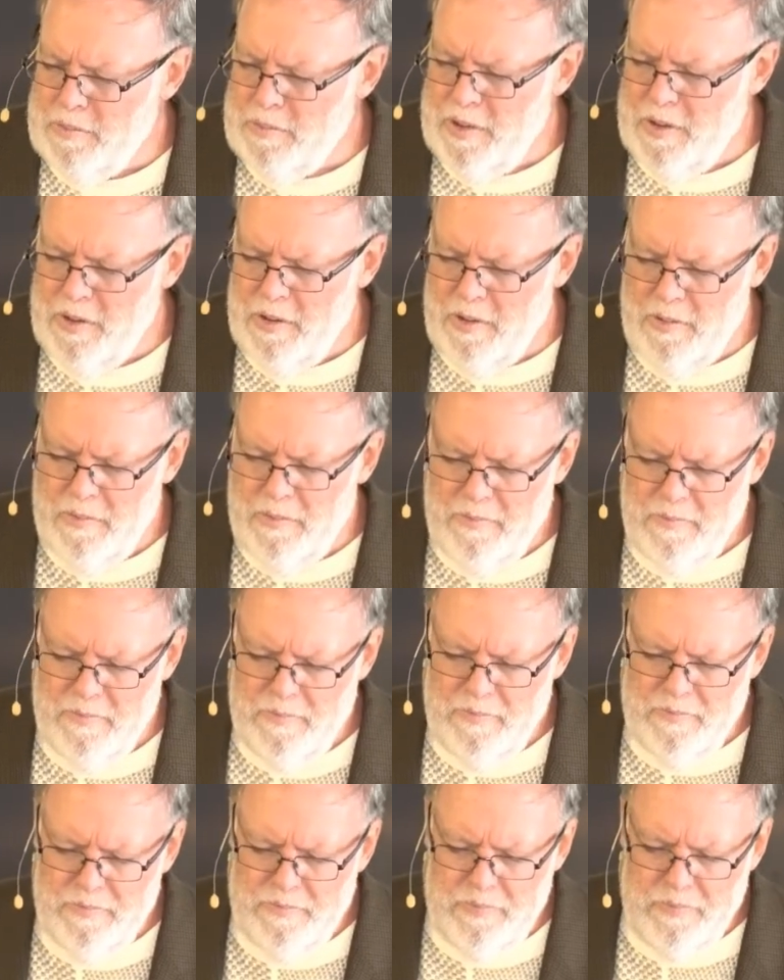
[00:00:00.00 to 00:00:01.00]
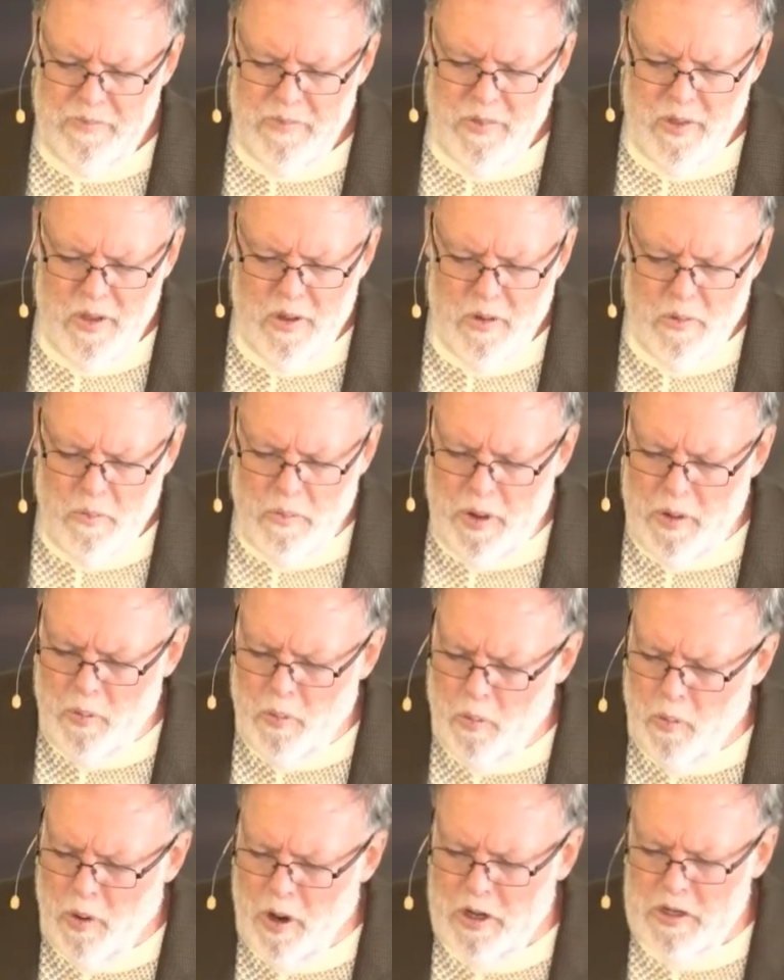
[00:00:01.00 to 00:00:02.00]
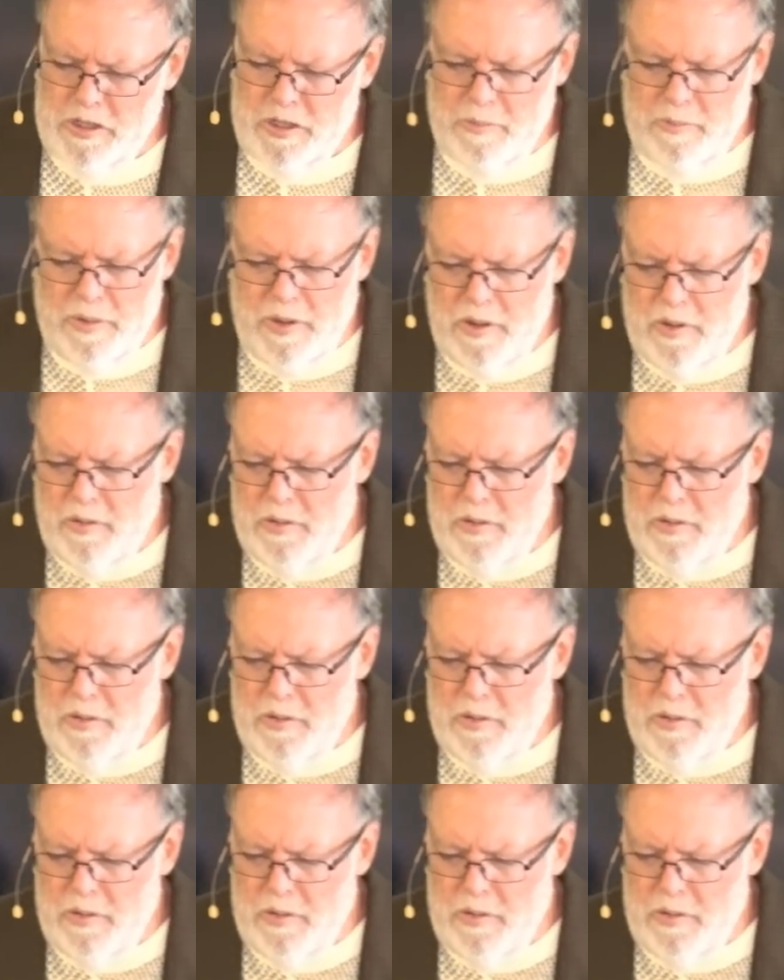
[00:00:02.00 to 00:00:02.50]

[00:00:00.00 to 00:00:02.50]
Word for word: you. We worship you.